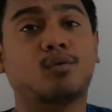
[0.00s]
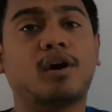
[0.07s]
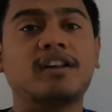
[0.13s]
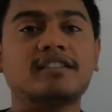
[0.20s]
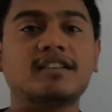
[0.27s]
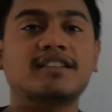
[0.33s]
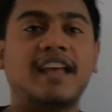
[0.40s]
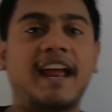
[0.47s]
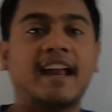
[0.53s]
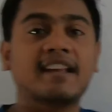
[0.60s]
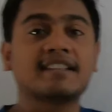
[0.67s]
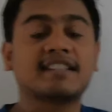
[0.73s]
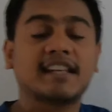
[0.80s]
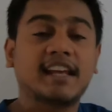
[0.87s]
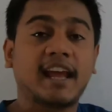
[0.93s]
What is this
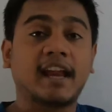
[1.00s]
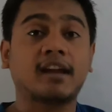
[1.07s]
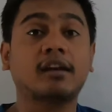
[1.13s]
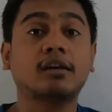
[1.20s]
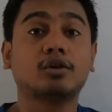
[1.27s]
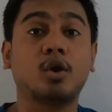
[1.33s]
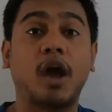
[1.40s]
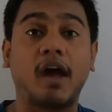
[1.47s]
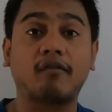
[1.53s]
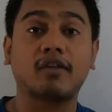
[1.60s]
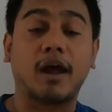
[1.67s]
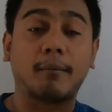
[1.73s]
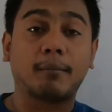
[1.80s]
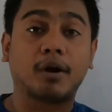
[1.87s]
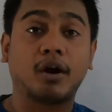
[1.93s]
NCN? You have
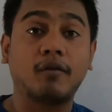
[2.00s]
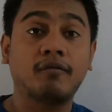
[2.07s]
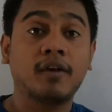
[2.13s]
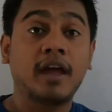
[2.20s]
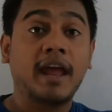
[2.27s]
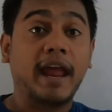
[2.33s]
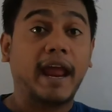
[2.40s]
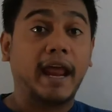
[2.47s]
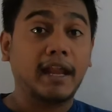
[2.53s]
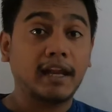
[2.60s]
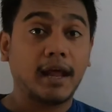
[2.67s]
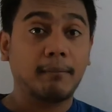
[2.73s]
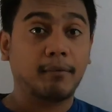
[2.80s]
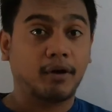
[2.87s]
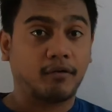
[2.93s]
number of n
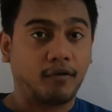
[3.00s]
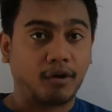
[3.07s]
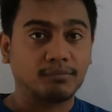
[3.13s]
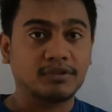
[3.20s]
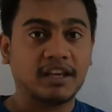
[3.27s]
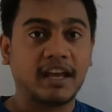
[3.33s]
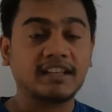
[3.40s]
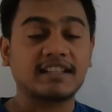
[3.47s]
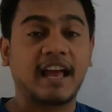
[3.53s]
number of objects,